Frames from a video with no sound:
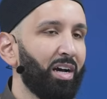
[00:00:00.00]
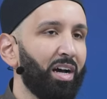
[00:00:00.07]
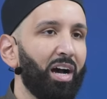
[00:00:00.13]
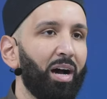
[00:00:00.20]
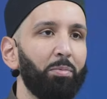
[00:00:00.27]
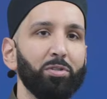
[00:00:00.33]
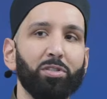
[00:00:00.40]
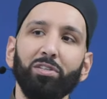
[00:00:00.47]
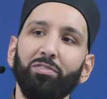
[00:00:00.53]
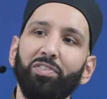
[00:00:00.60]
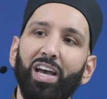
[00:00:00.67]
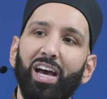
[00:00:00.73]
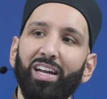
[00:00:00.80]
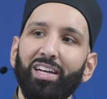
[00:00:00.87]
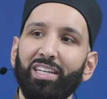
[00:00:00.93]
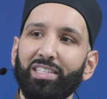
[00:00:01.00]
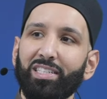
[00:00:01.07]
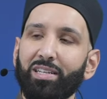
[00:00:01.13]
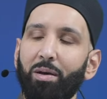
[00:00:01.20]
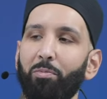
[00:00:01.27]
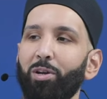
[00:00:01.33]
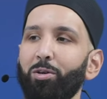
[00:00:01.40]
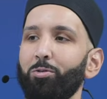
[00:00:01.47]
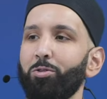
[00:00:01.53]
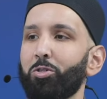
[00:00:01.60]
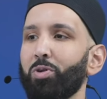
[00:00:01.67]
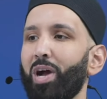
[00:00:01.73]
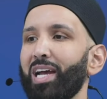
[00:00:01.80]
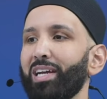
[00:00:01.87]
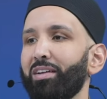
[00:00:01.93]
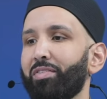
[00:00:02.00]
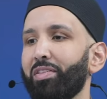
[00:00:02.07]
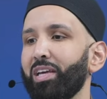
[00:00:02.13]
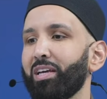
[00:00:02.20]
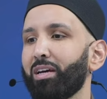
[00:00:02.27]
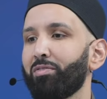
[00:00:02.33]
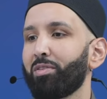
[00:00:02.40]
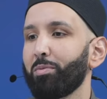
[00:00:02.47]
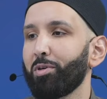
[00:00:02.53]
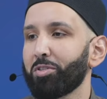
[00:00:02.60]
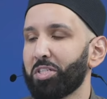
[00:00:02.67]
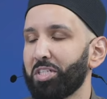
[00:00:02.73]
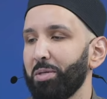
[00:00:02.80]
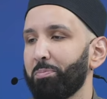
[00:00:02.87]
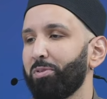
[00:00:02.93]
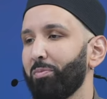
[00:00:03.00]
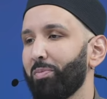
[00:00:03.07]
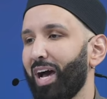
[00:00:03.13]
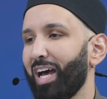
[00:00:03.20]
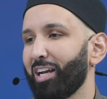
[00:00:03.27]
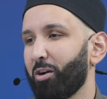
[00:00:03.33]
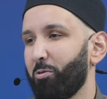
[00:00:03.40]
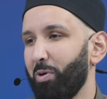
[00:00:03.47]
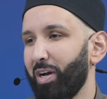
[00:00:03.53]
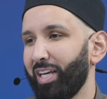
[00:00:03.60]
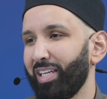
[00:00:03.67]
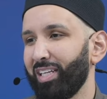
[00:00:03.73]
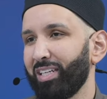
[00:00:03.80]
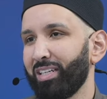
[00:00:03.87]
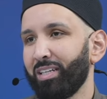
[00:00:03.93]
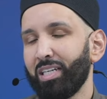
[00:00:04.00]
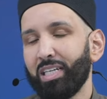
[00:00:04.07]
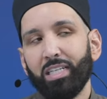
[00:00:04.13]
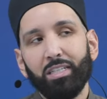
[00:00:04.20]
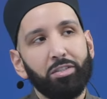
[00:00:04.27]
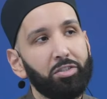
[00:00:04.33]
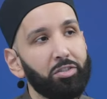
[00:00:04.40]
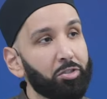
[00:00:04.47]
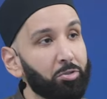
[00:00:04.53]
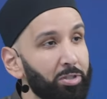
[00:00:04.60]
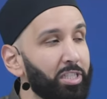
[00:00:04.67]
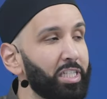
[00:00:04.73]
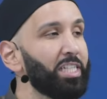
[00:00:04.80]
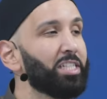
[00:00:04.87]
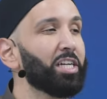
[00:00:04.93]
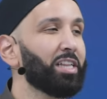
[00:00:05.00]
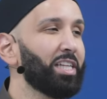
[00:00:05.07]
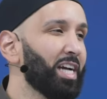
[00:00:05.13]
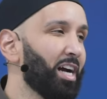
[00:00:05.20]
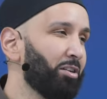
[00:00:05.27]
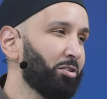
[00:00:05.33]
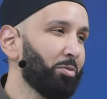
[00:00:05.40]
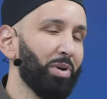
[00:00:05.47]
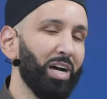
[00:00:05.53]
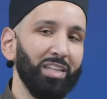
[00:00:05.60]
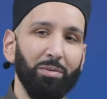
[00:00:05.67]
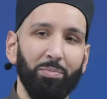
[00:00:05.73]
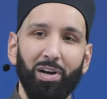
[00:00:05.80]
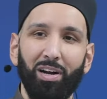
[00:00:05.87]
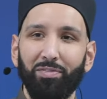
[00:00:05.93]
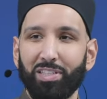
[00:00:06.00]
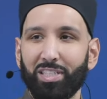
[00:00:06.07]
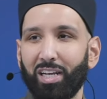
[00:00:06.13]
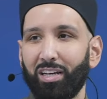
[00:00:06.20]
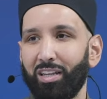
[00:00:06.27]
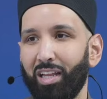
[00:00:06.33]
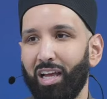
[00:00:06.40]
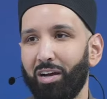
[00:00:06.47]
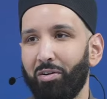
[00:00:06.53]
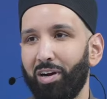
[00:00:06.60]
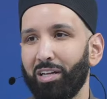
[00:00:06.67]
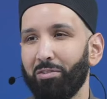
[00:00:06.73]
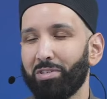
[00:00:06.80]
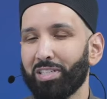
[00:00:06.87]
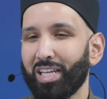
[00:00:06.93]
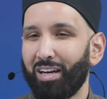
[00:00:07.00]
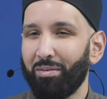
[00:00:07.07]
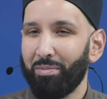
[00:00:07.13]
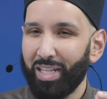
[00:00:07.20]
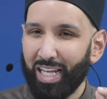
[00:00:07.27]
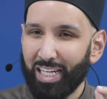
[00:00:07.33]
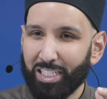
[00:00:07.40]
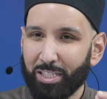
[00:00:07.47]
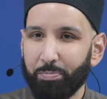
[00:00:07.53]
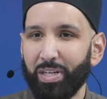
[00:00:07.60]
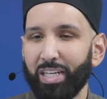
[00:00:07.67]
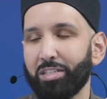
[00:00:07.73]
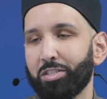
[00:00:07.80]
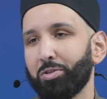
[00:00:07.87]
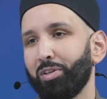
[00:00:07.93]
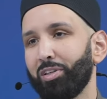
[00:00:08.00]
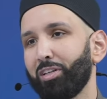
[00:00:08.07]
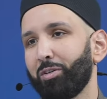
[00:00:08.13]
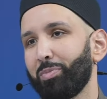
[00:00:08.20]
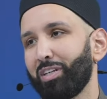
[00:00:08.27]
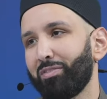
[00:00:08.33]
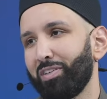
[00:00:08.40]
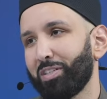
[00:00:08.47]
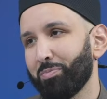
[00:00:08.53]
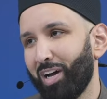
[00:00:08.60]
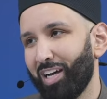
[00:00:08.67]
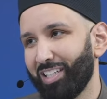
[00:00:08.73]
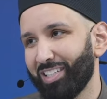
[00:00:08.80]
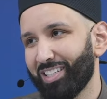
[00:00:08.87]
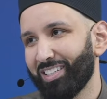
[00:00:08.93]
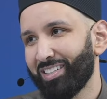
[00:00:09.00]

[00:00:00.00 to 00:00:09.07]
Abu Sufyan is someone who's trying to think of the most diplomatic way to strategically undermine the Prophet sallallahu alaihi wasallam, and that speaks to a little bit of his mind,